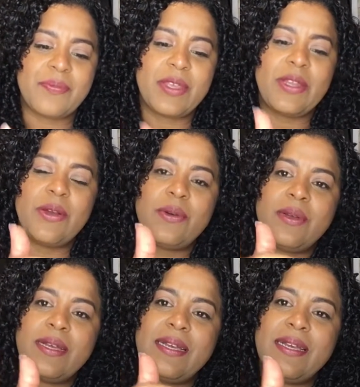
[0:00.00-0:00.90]
you know,
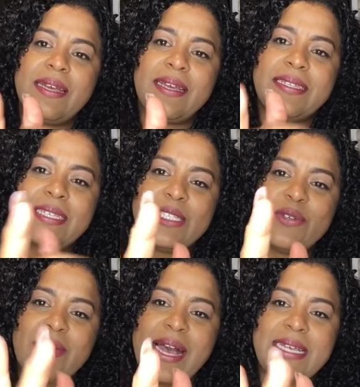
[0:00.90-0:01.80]
since
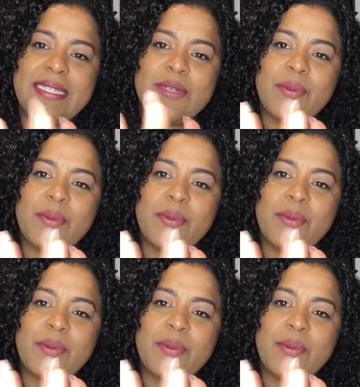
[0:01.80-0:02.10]
you've asked,